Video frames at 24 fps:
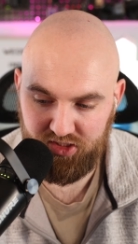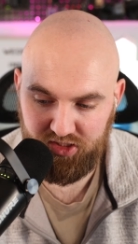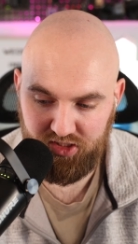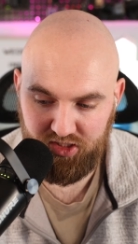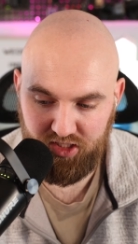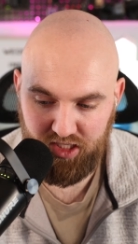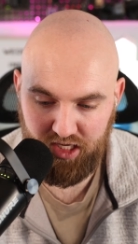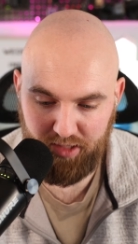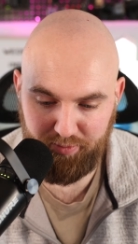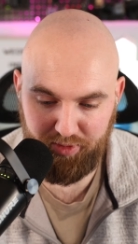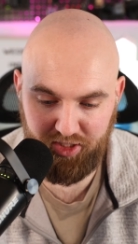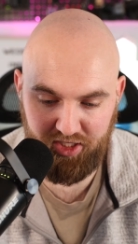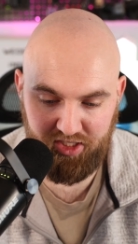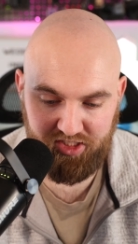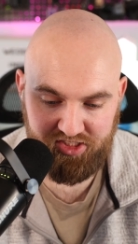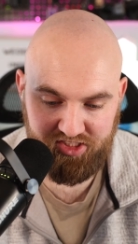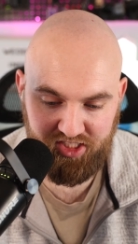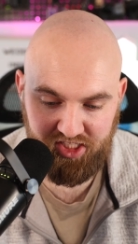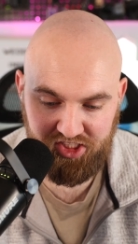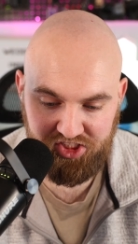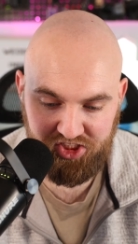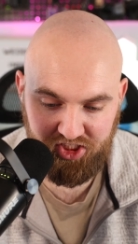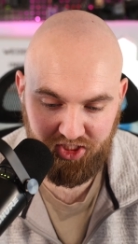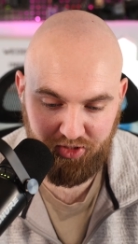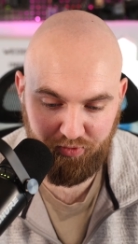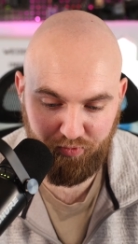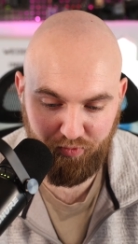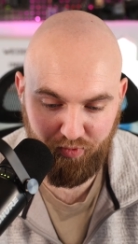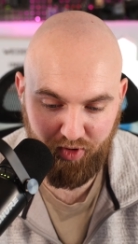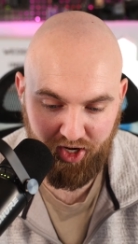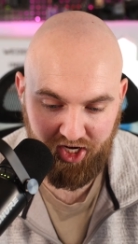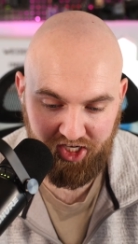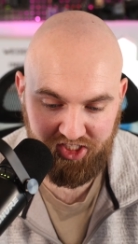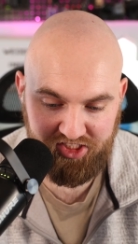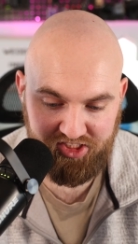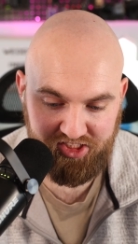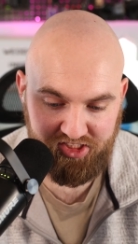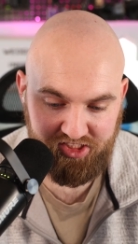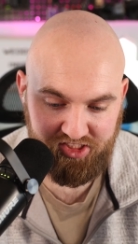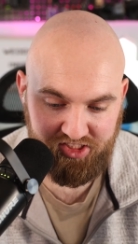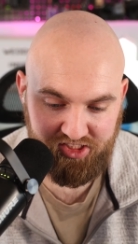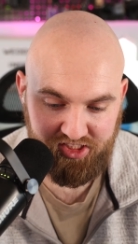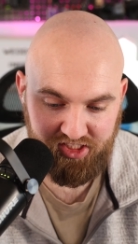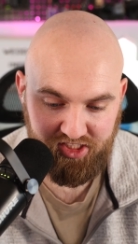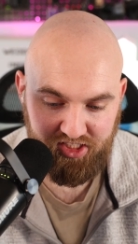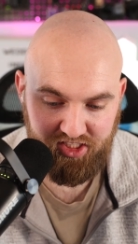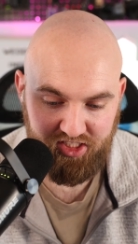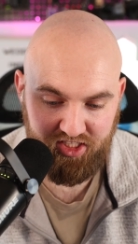I mean, essentially
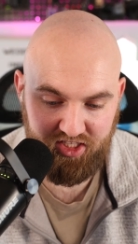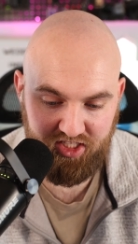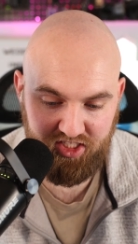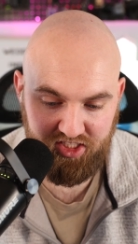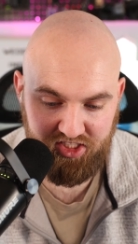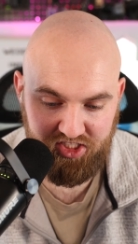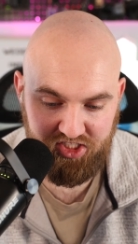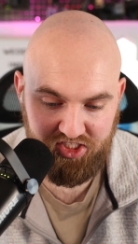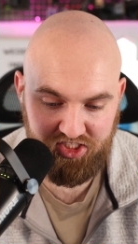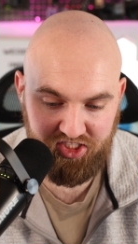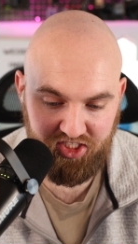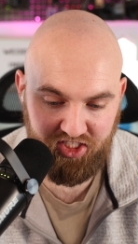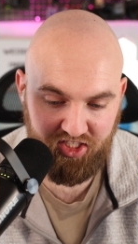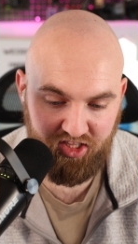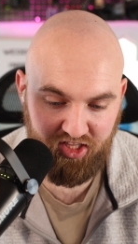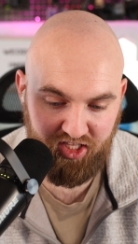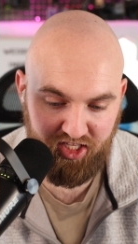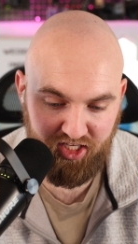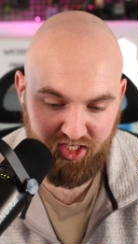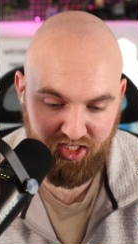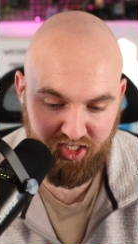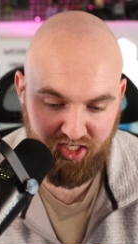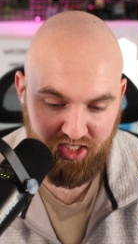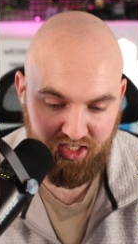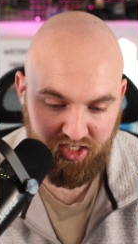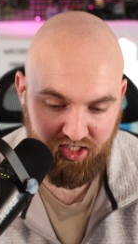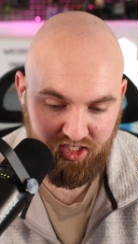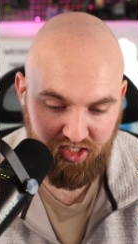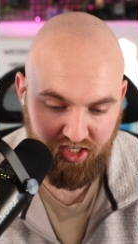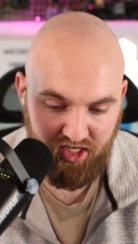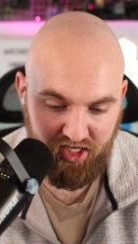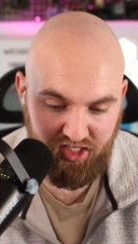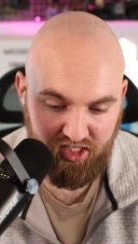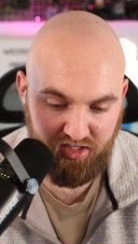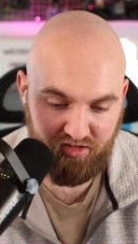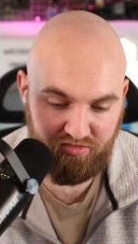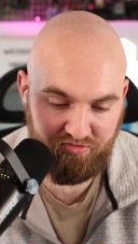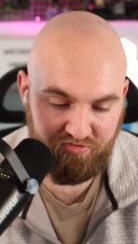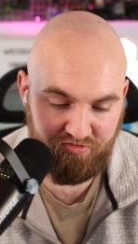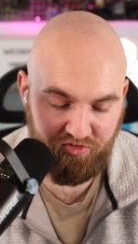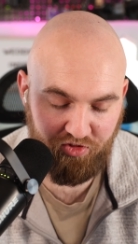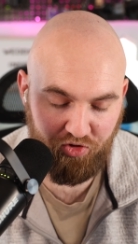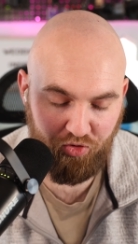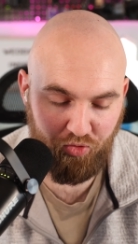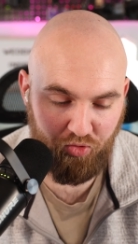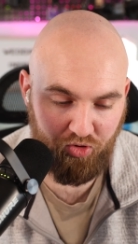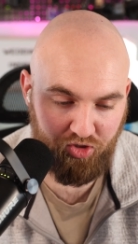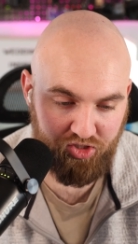raises the ceiling and the
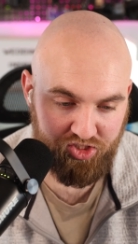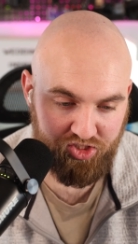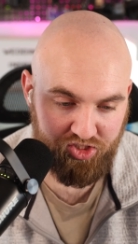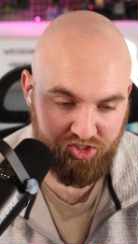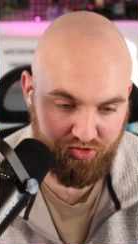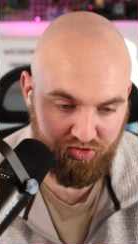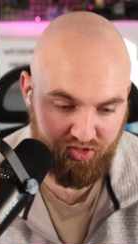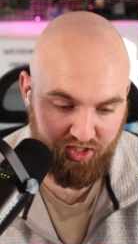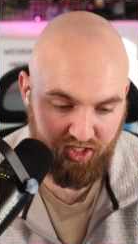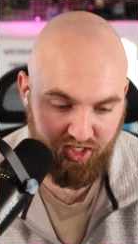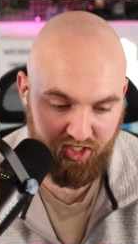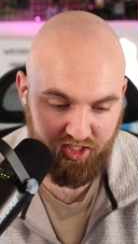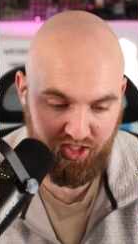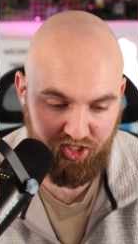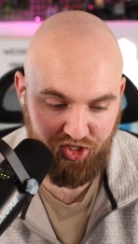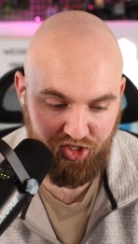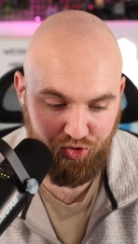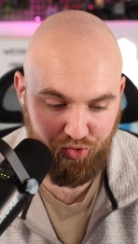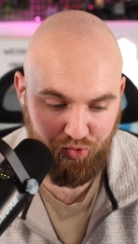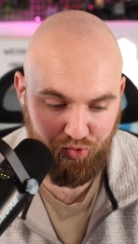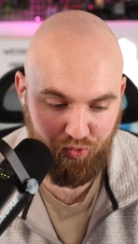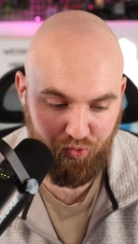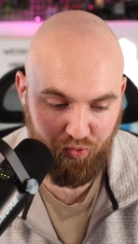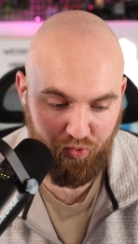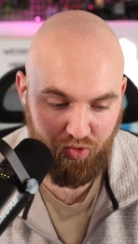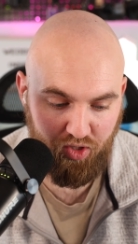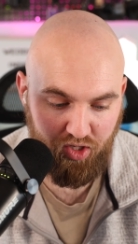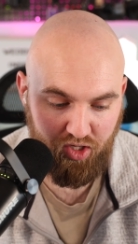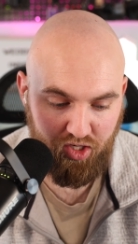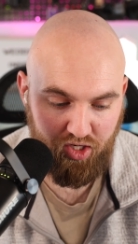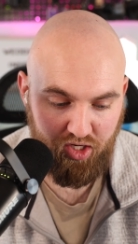floor so that you,